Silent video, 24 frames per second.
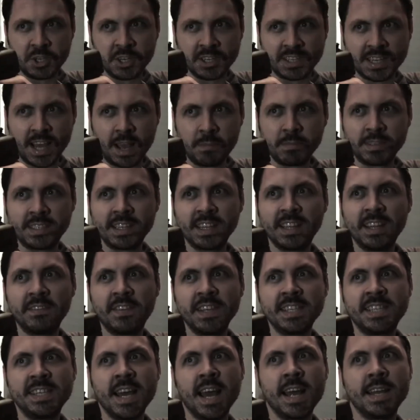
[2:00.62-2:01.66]
after a year
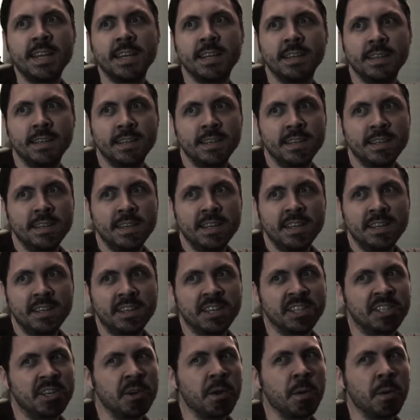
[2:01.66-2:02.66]
I figured might as well just